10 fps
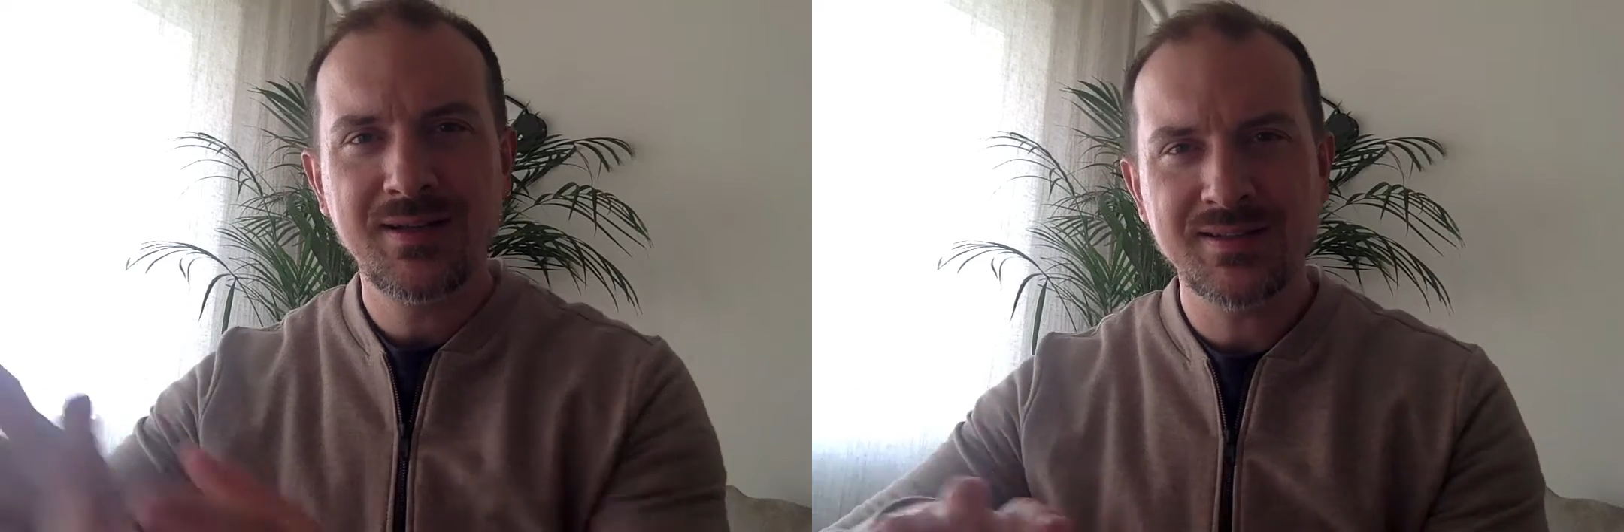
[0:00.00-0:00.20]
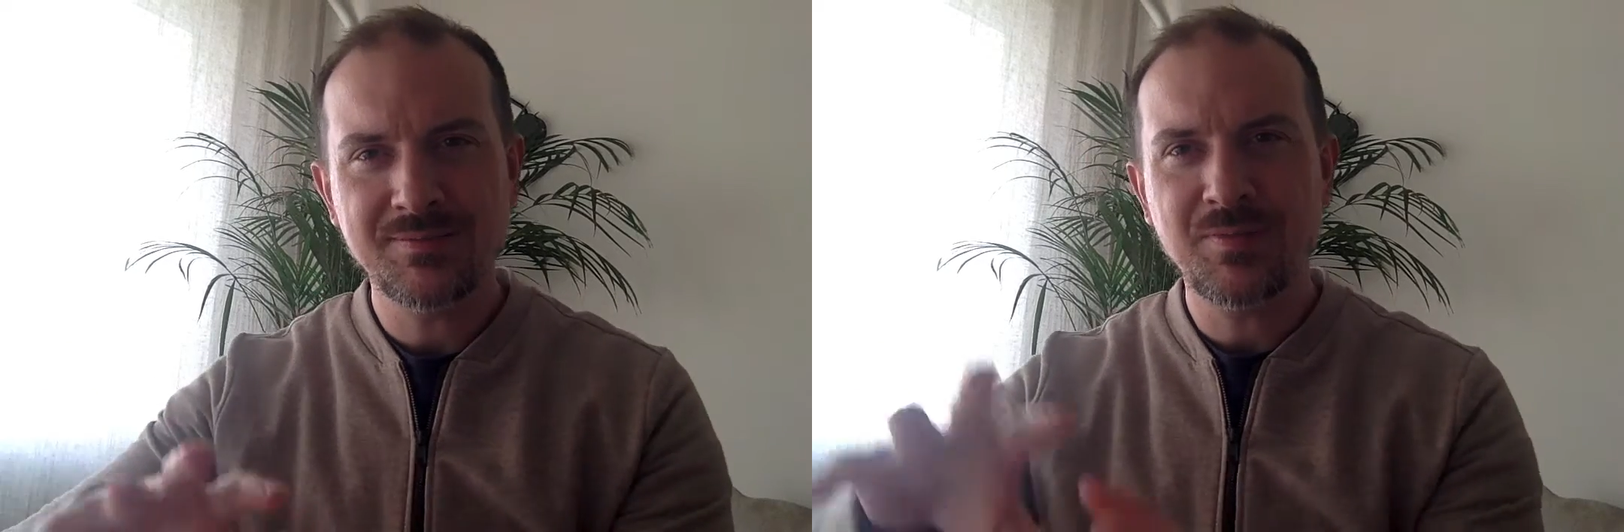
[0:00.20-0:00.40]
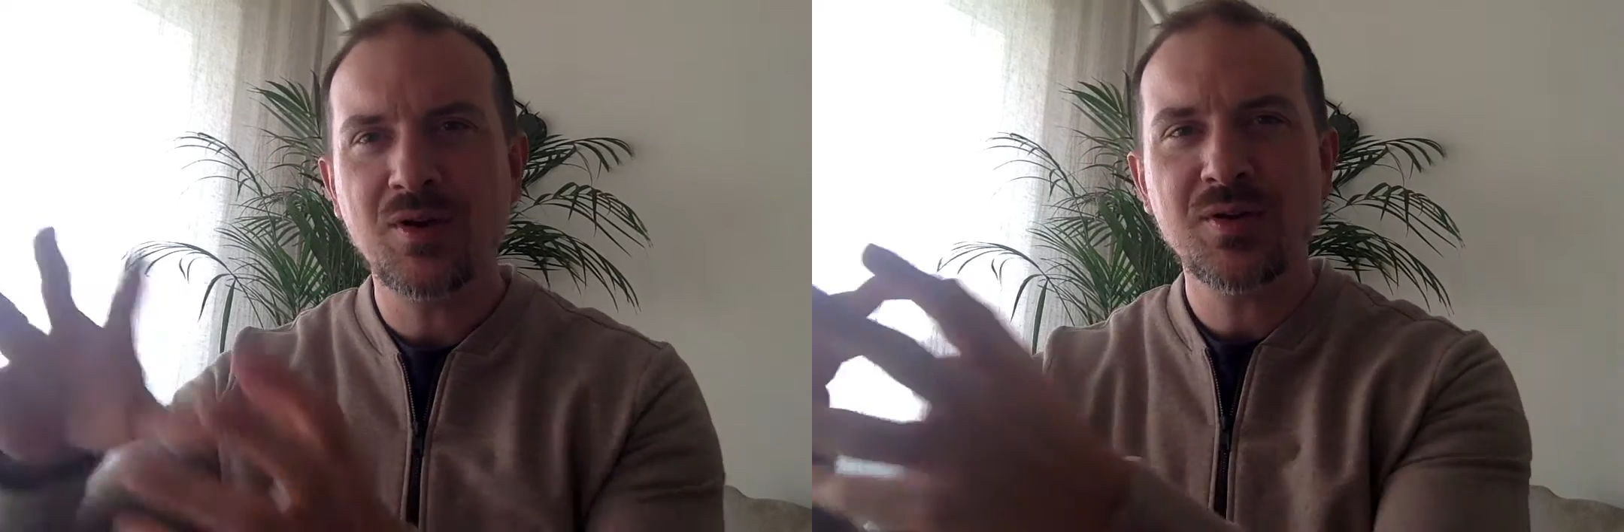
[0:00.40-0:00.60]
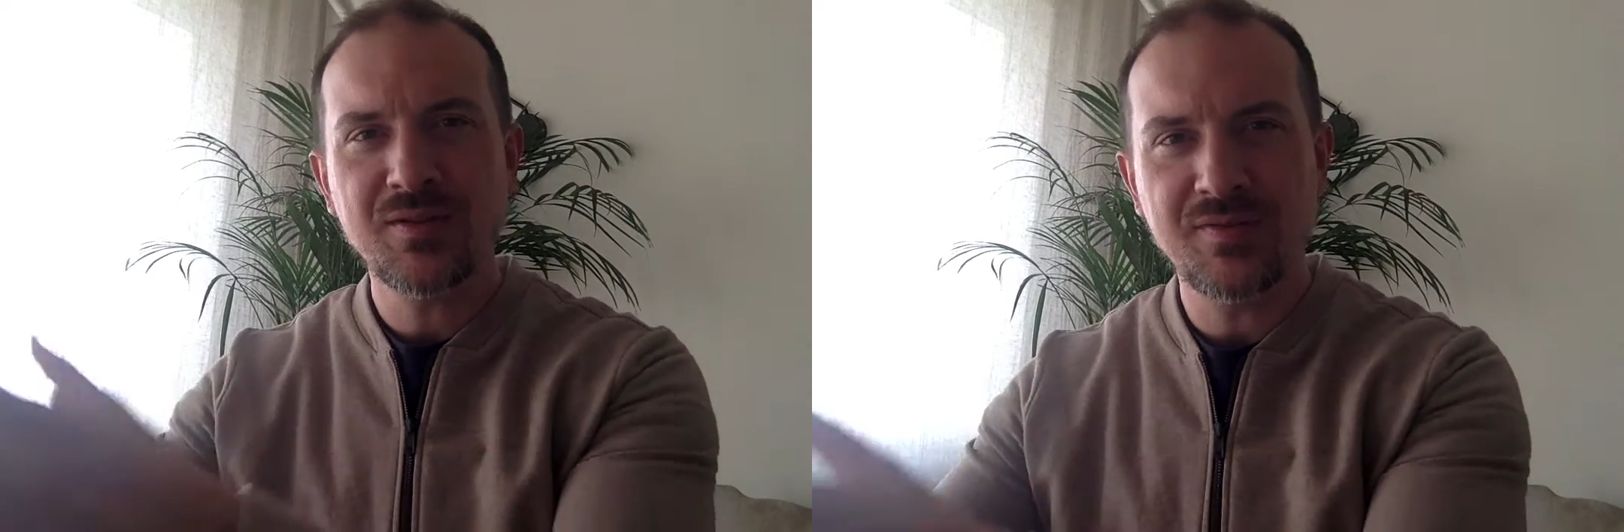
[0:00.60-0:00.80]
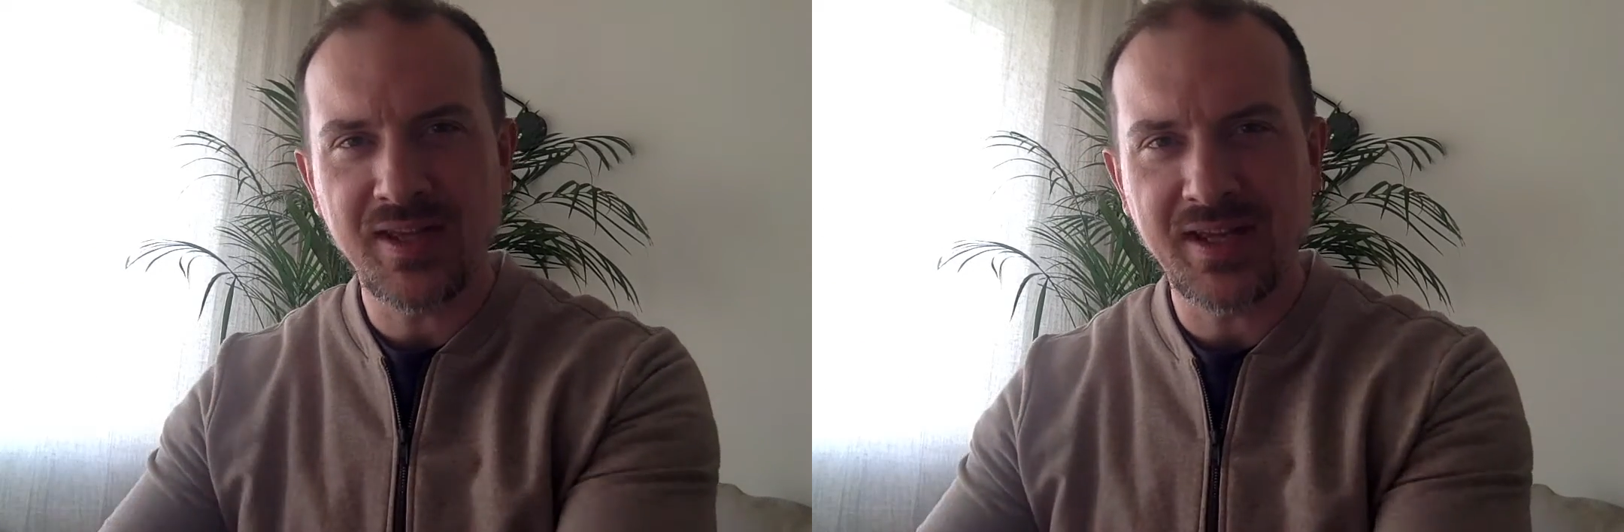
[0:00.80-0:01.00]
as part
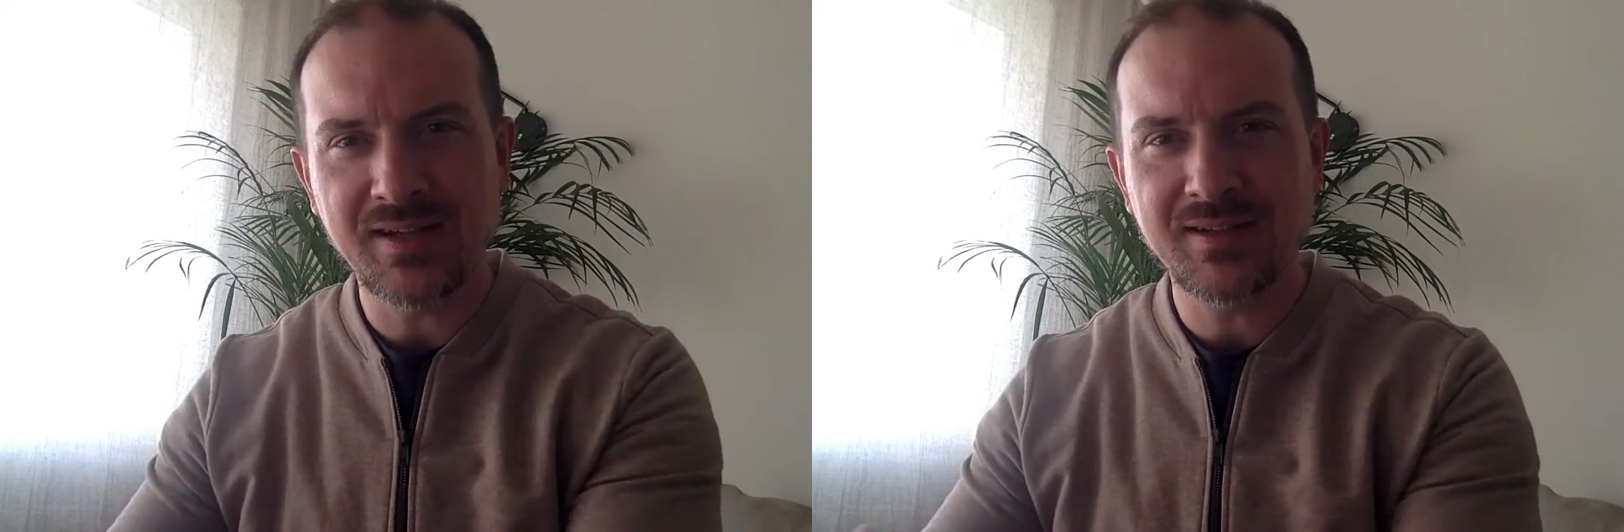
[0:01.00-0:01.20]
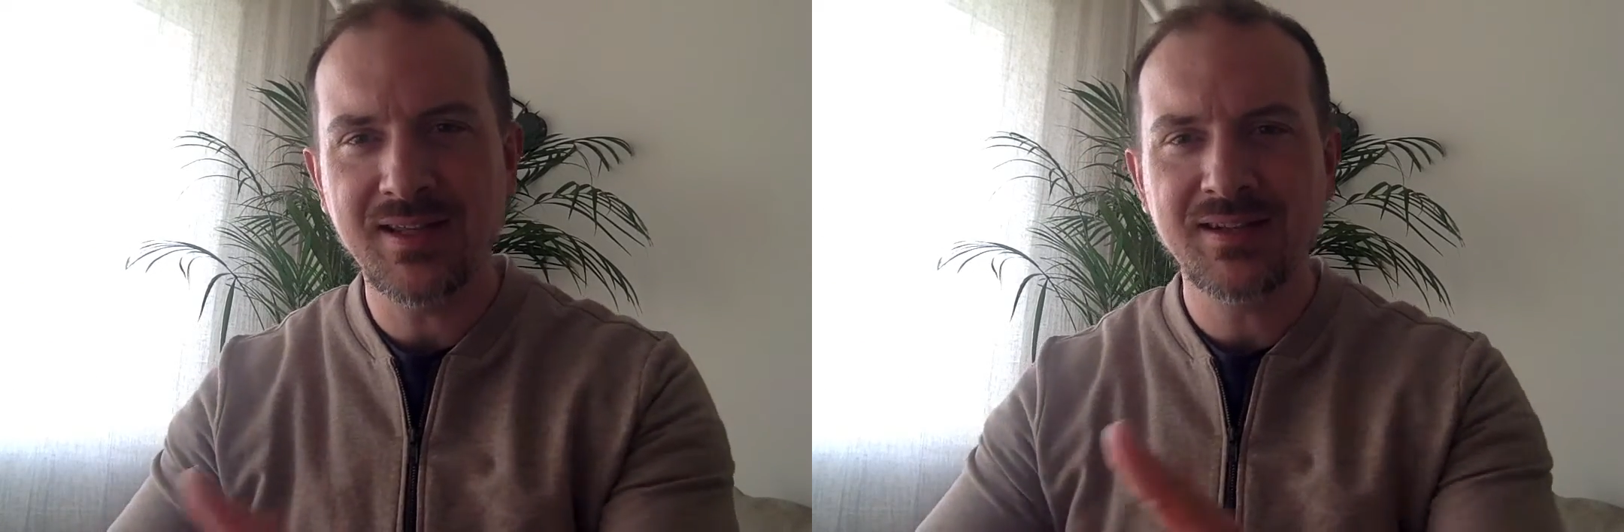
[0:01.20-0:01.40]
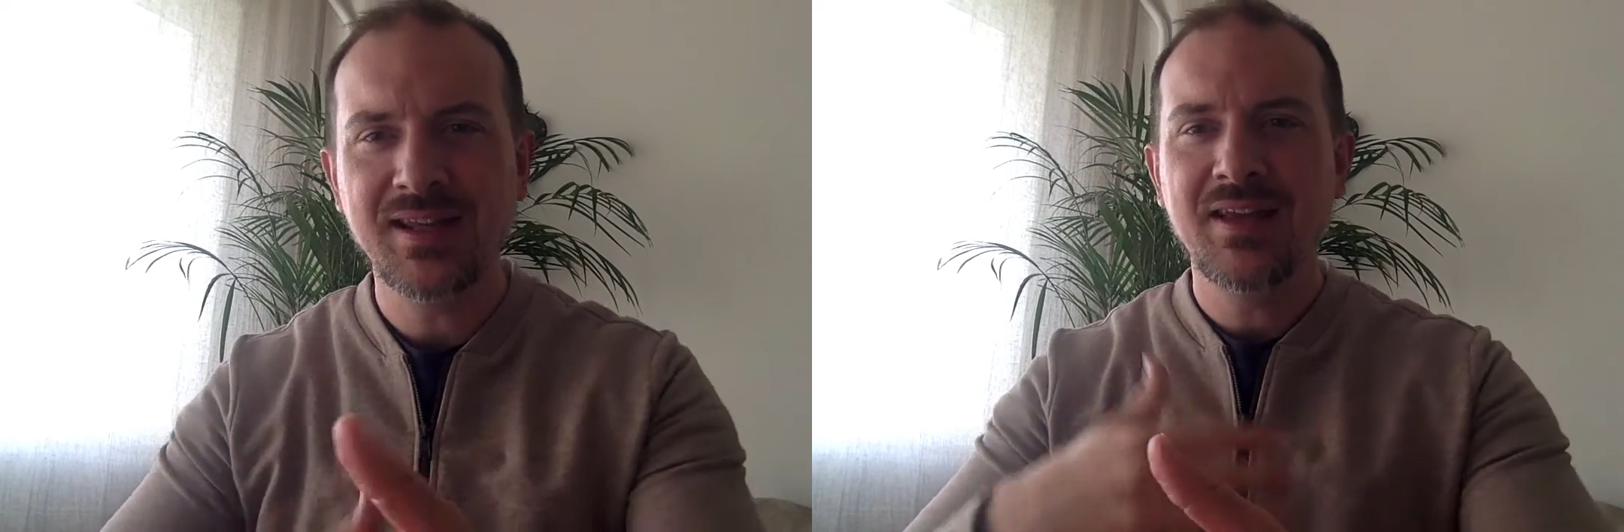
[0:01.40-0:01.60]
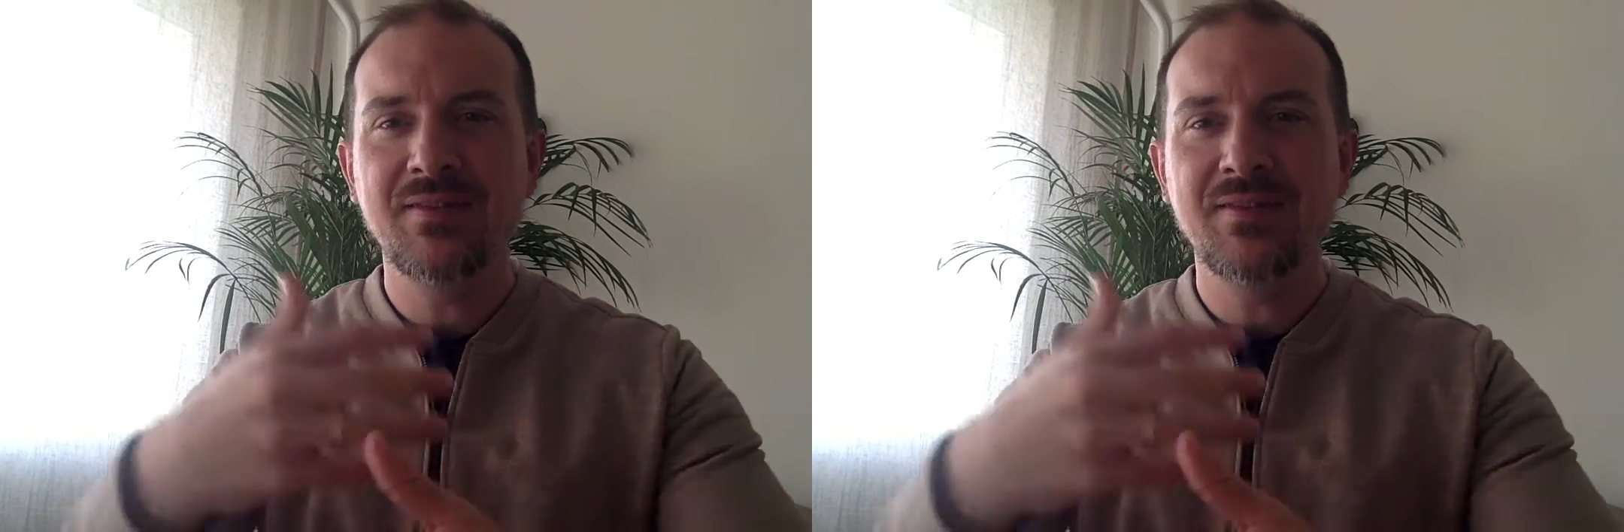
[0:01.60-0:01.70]
of that and, and,